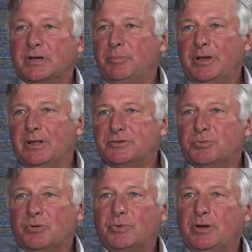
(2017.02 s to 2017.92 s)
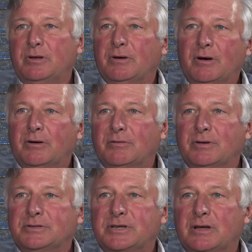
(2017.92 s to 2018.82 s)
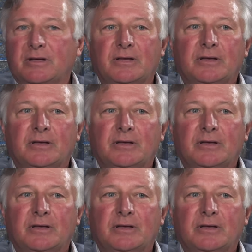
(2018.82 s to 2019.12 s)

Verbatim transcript: I mean that's what we are as a